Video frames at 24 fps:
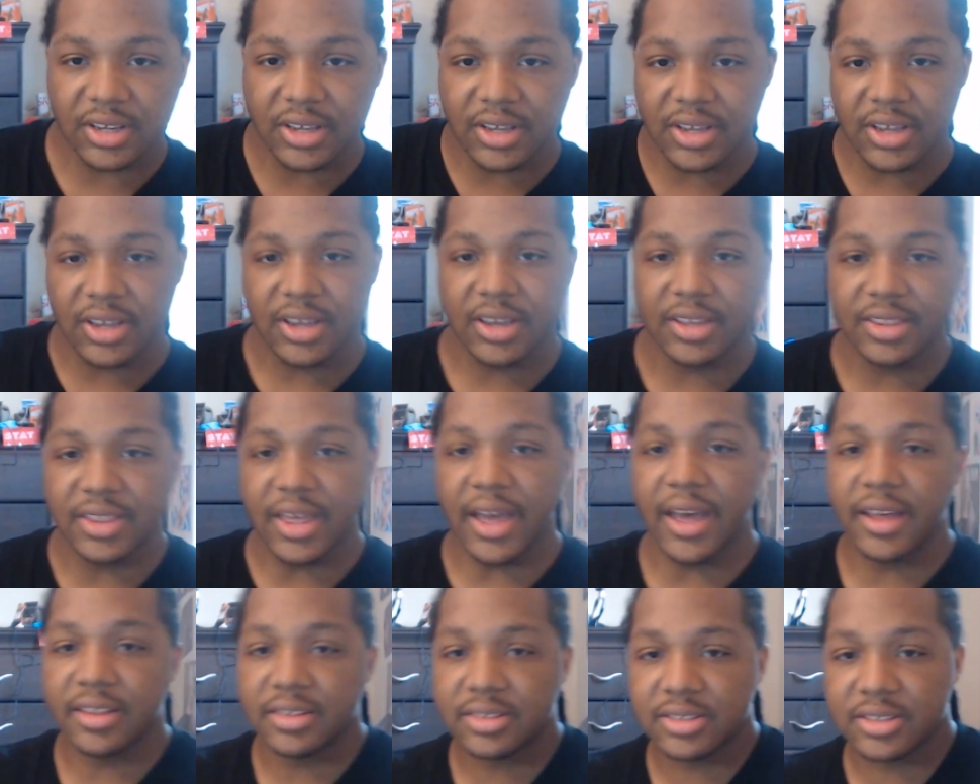
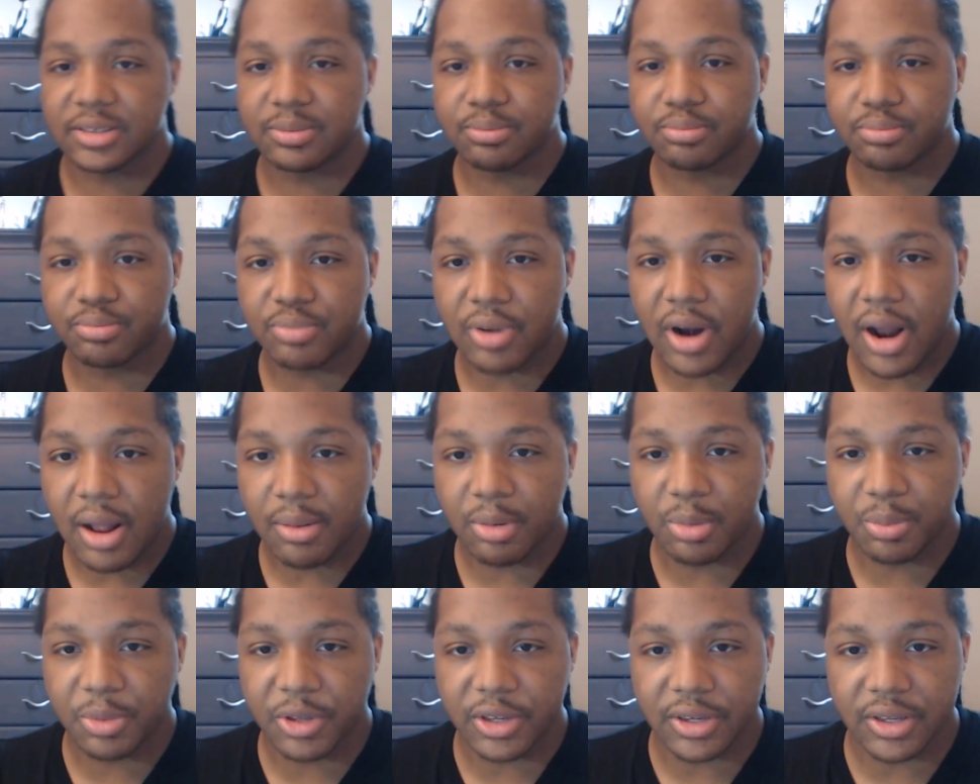that's probably
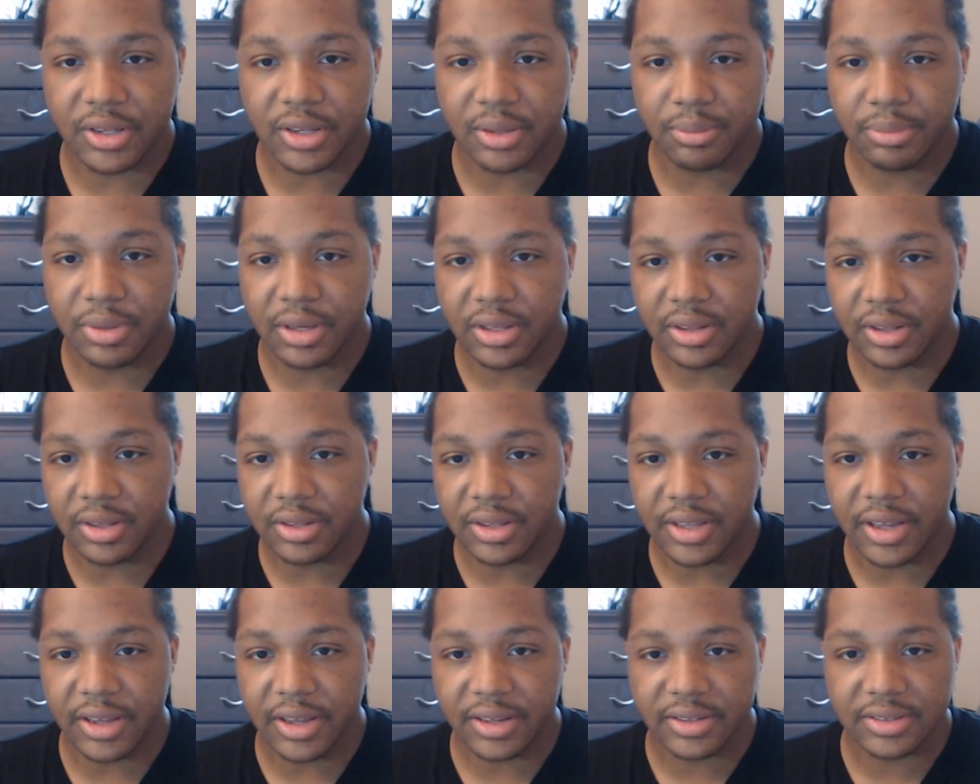going to be the
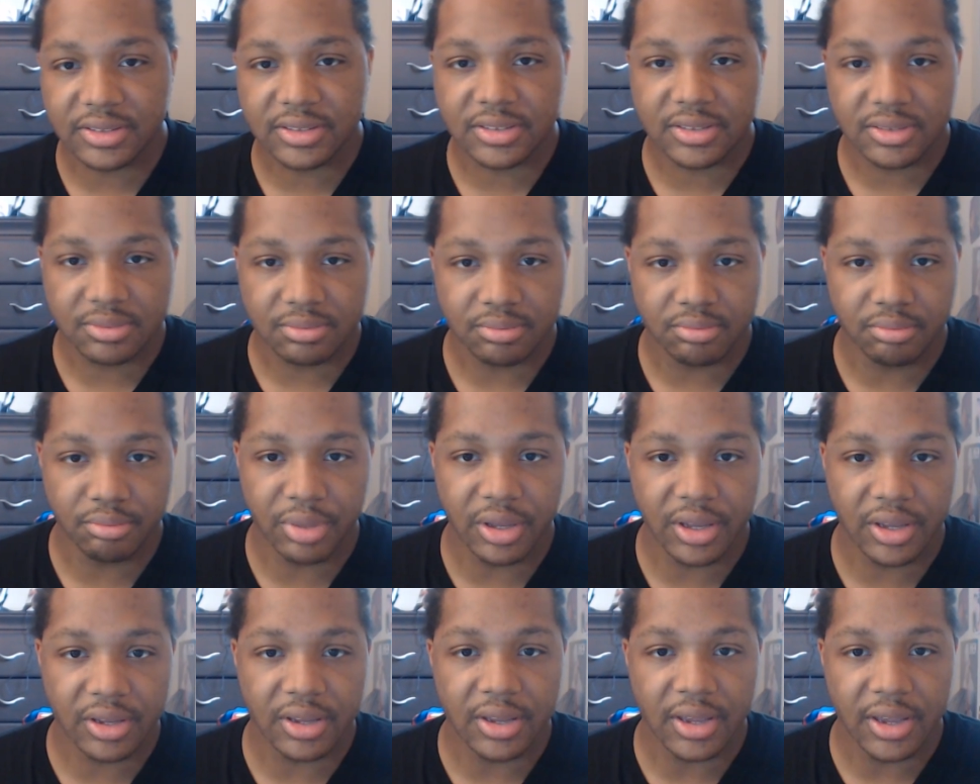next big
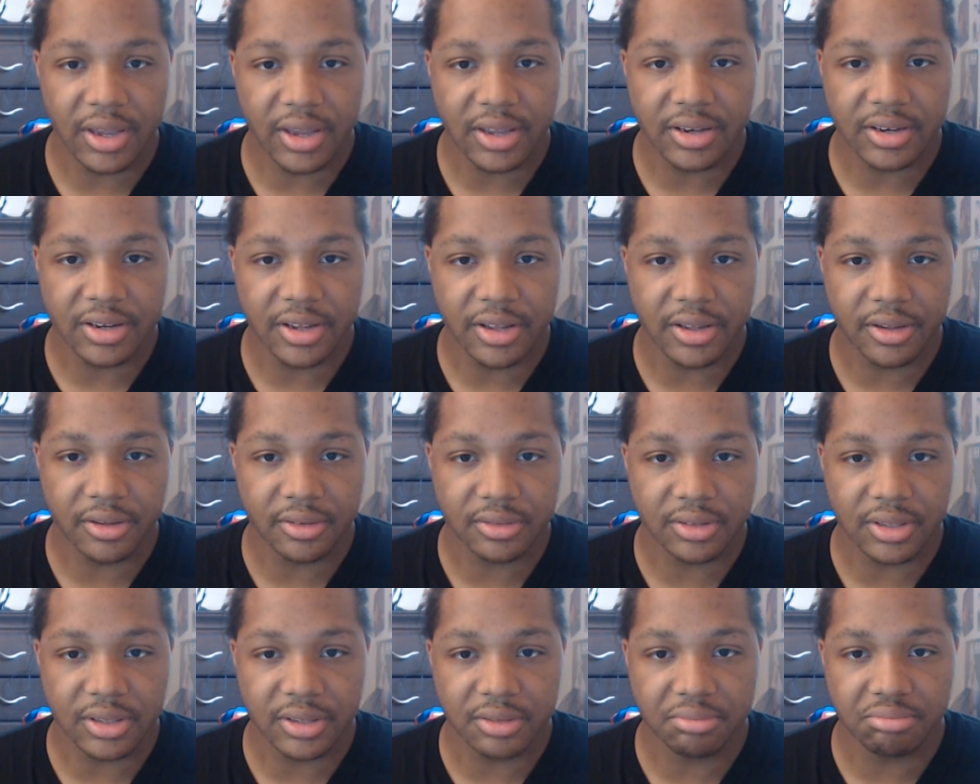handheld that
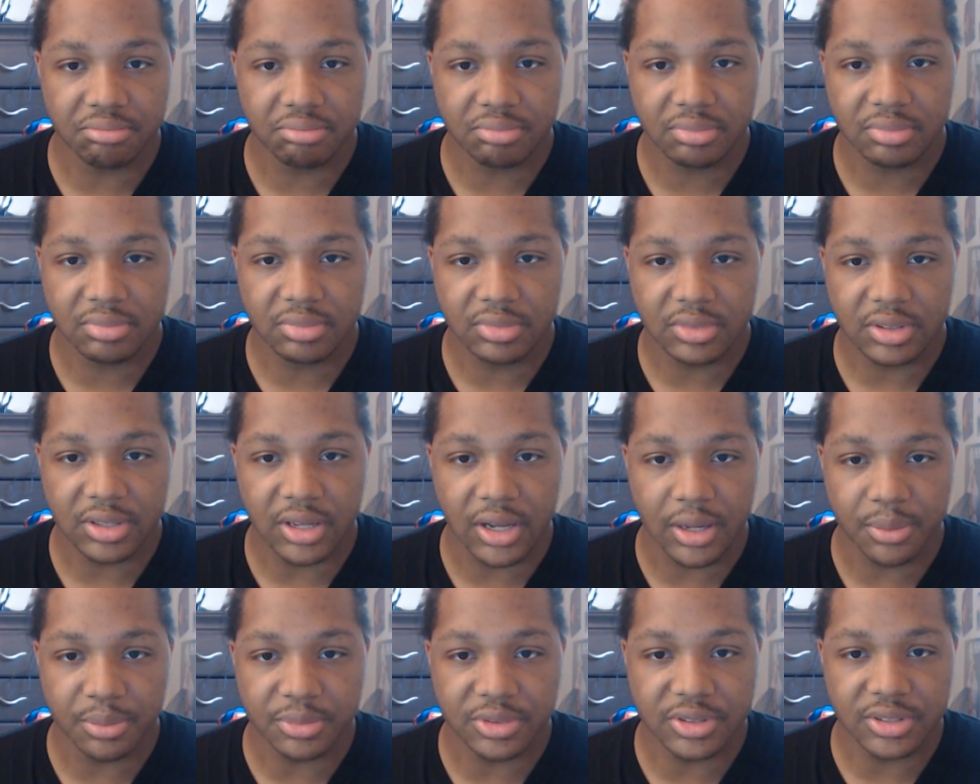comes
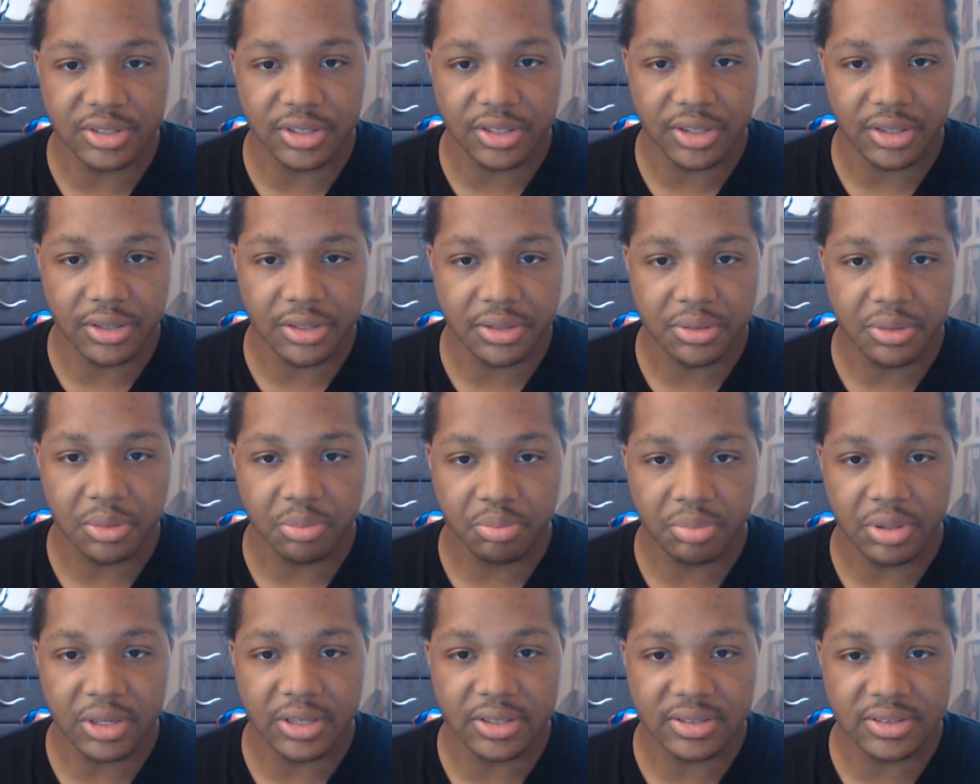to the P
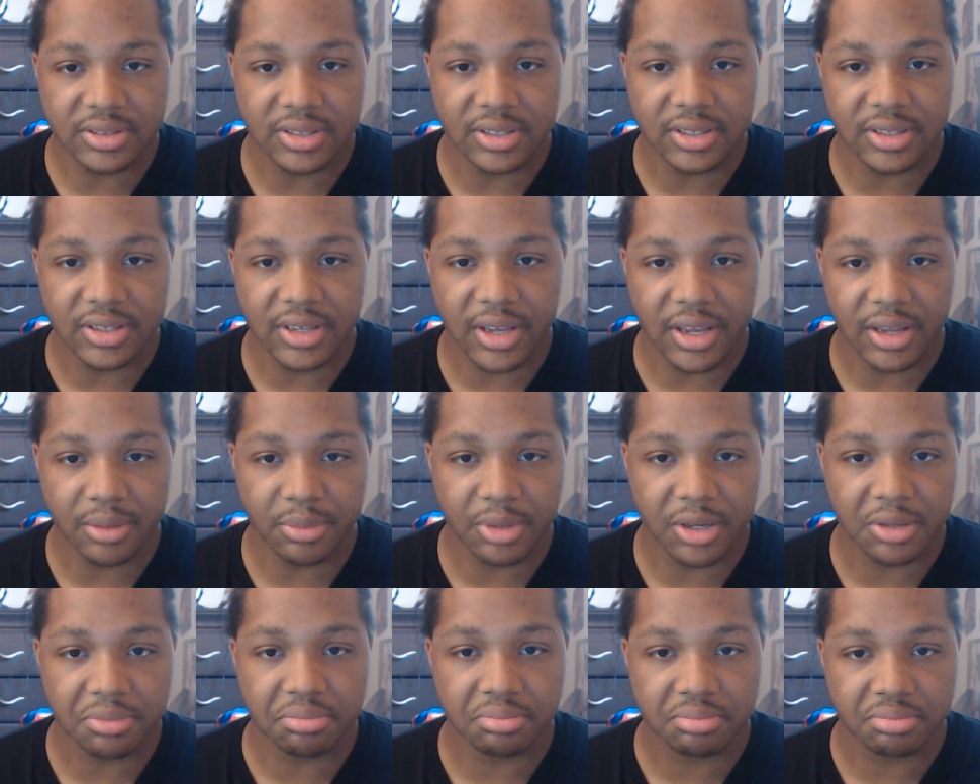C gaming
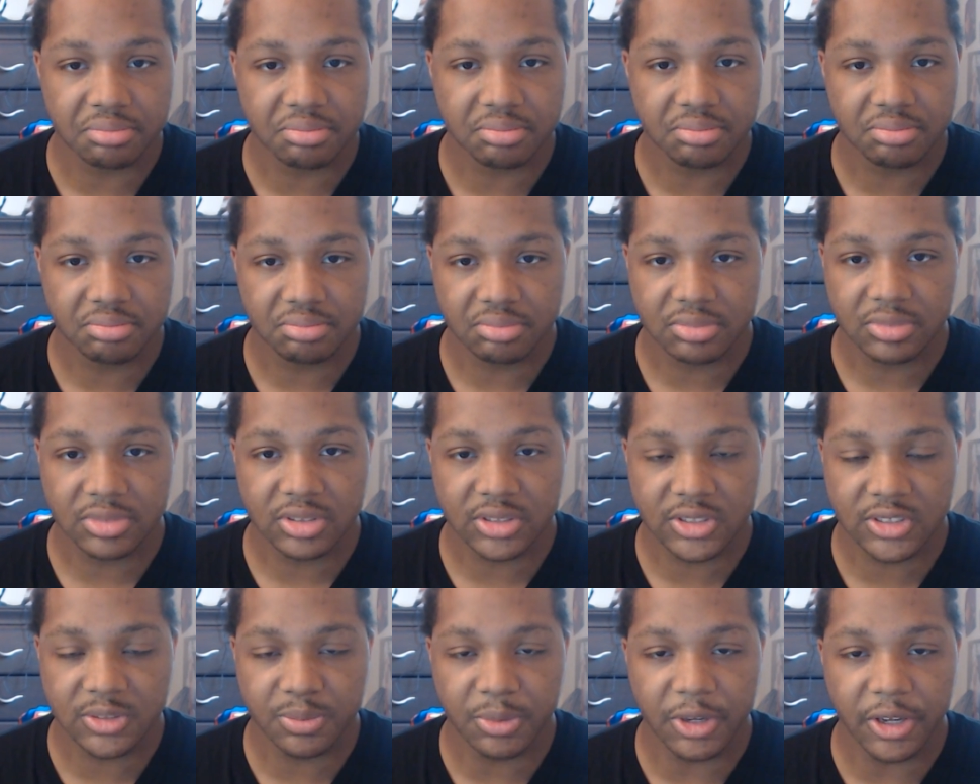
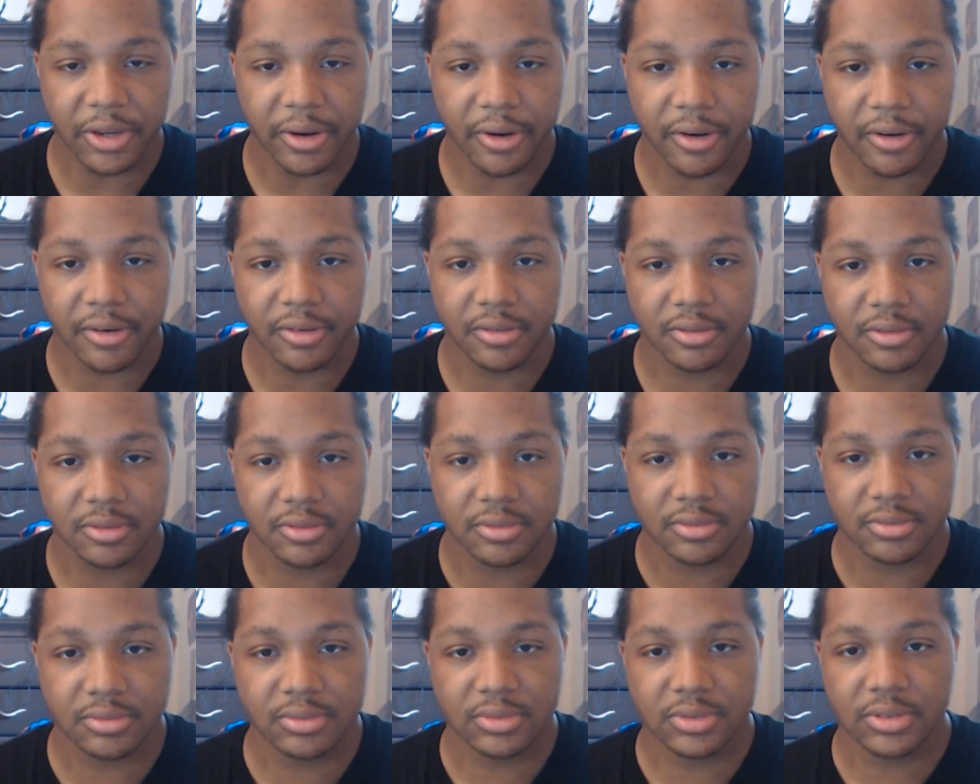sphere.
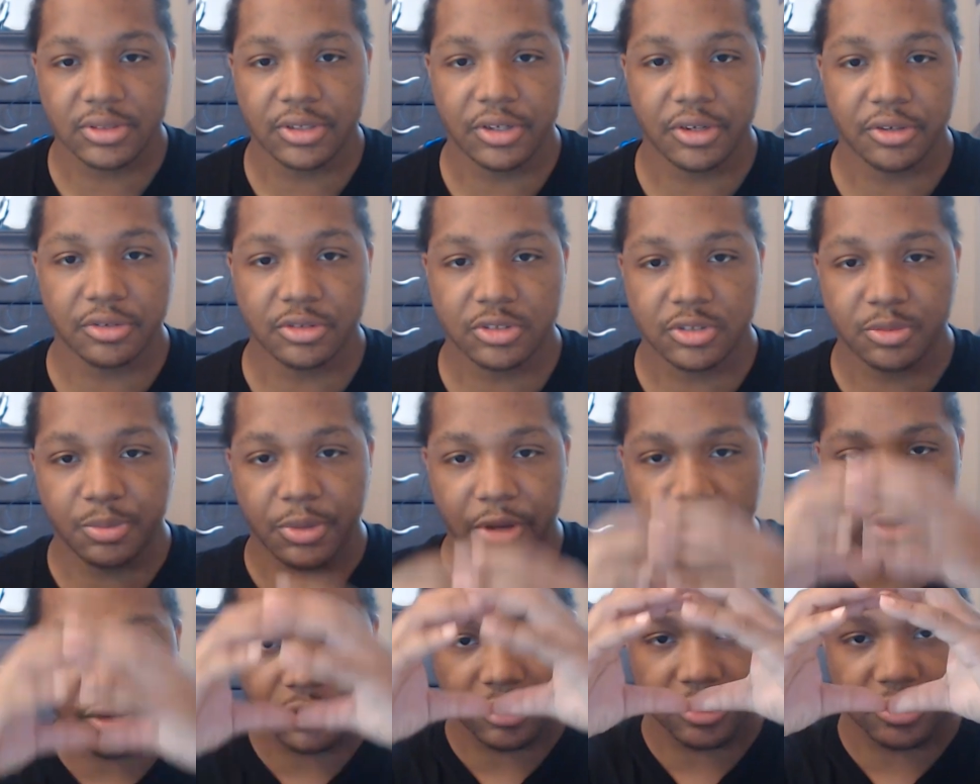You know, sphere,
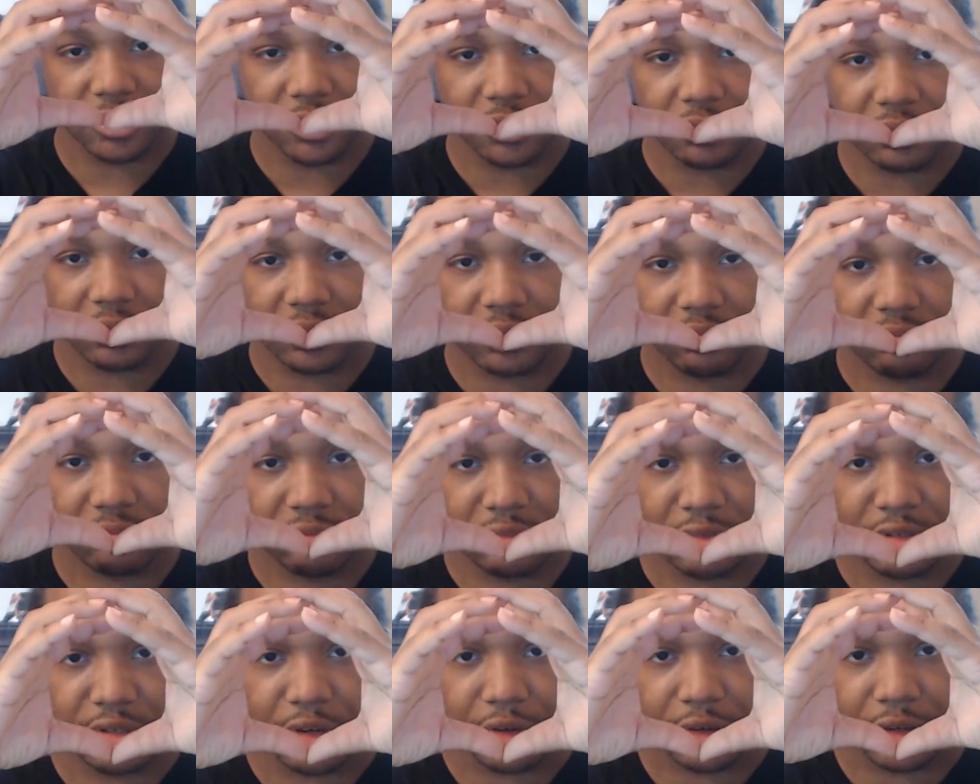because it's
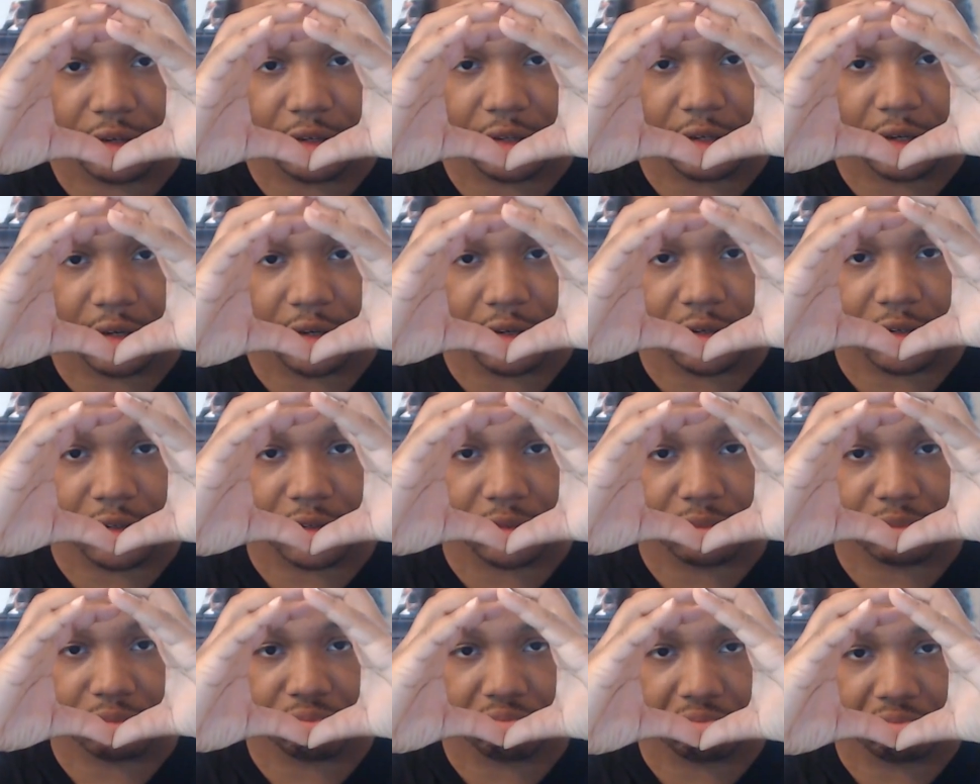circular
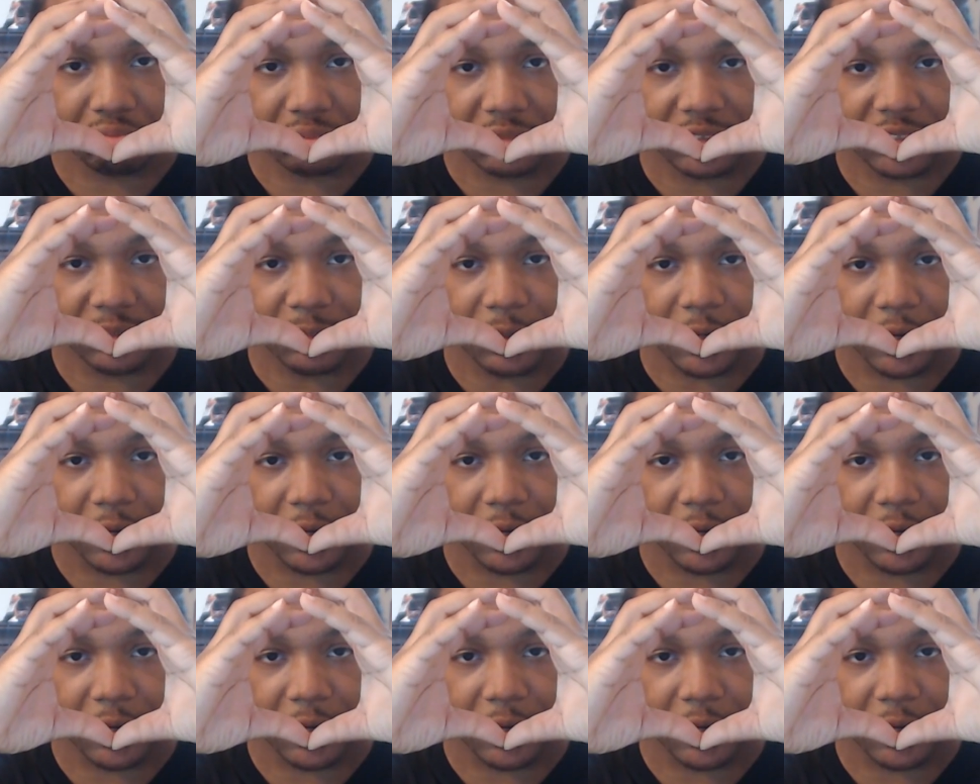sphere.